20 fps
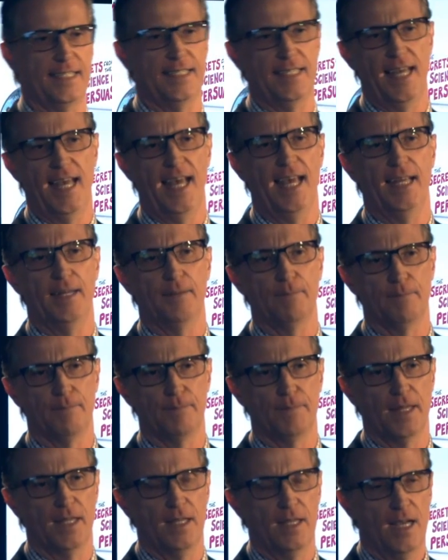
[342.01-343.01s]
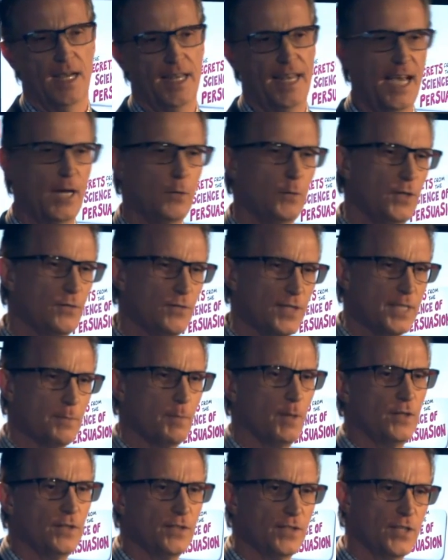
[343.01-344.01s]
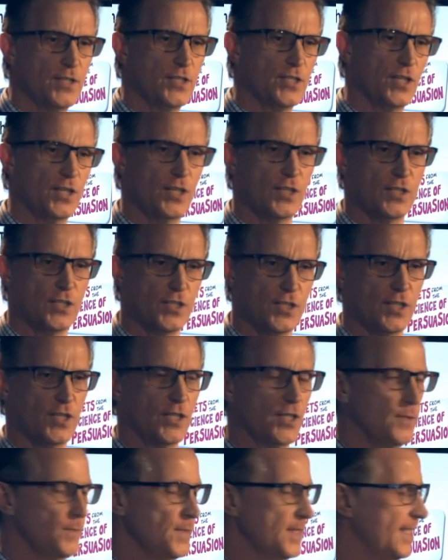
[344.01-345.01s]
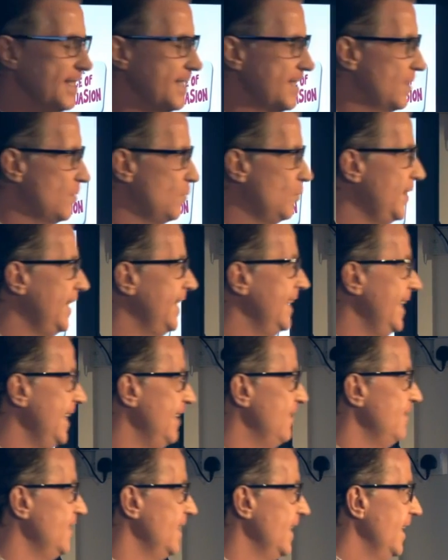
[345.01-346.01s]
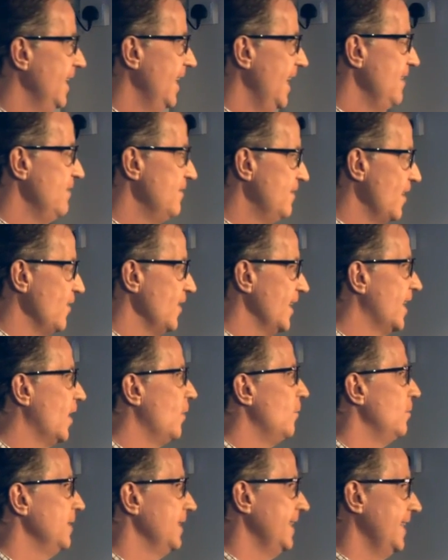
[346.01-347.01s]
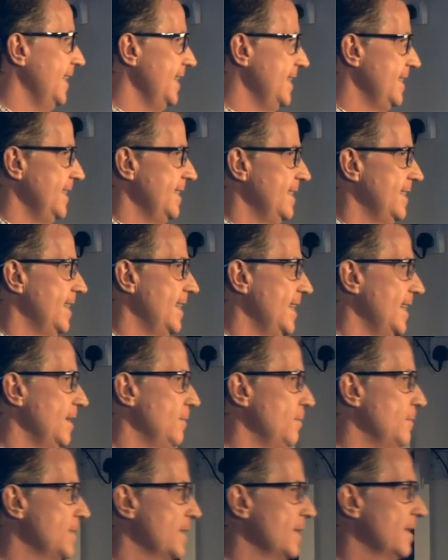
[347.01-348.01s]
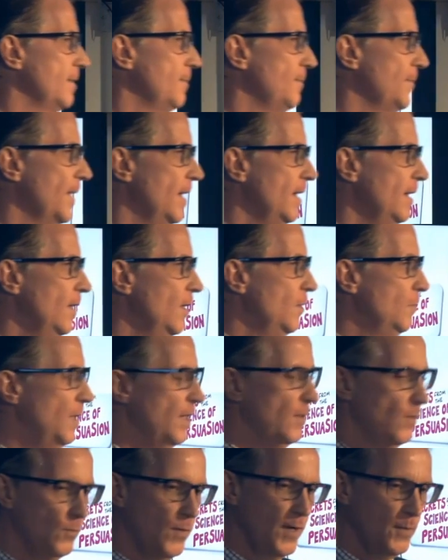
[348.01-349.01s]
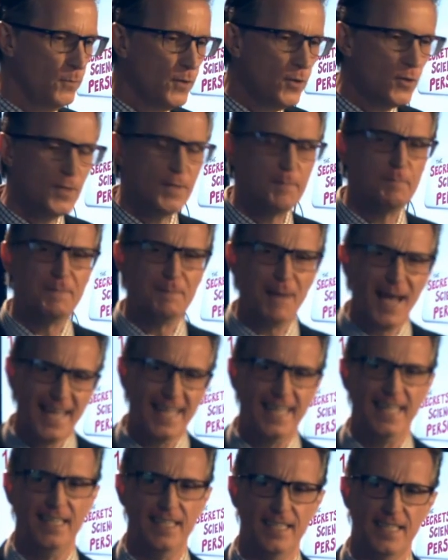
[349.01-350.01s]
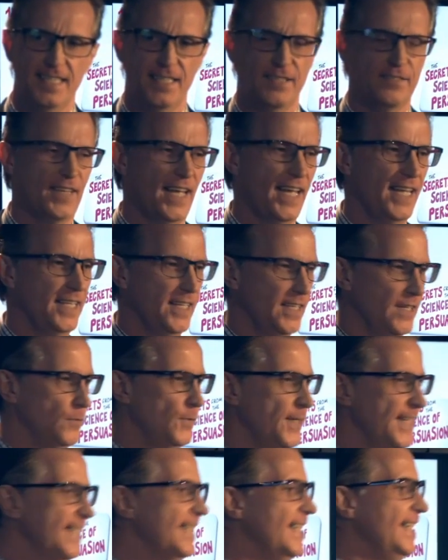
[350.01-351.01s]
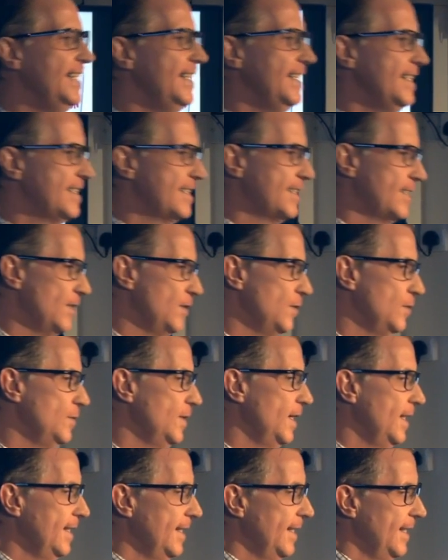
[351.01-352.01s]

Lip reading: today and how we respond to certain circumstances. And we live in very complicated times. But when we were back in the savannah, we needed to